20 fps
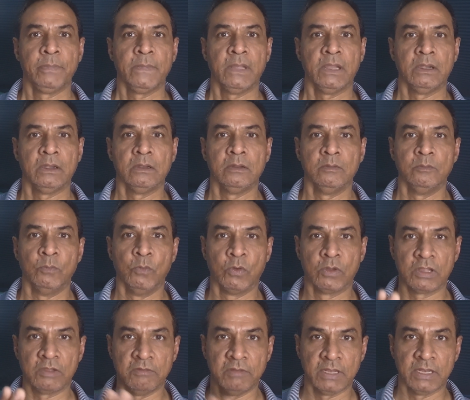and
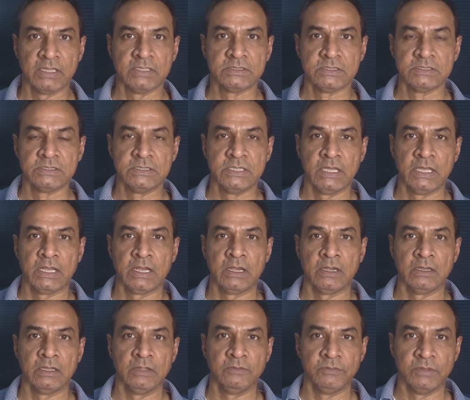more awareness is there,
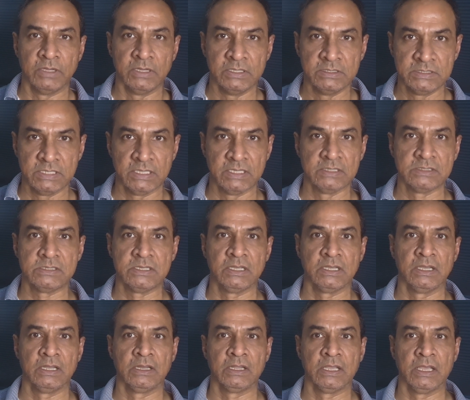and if the design is
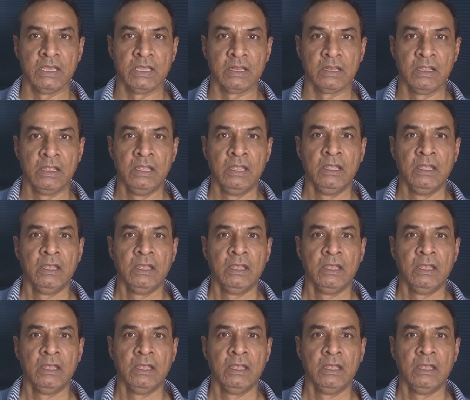taken care,